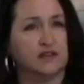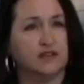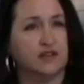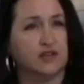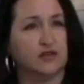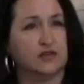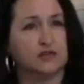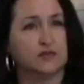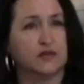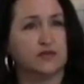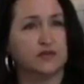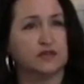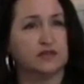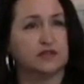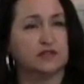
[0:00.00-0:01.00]
you know, because we
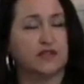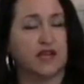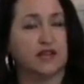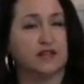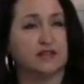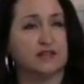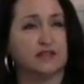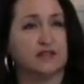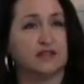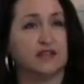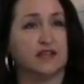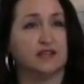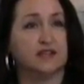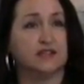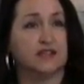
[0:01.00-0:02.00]
have to take
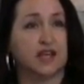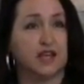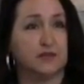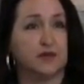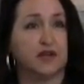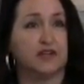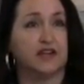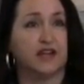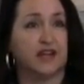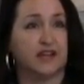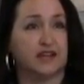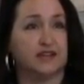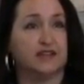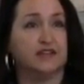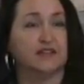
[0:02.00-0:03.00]
things day by day,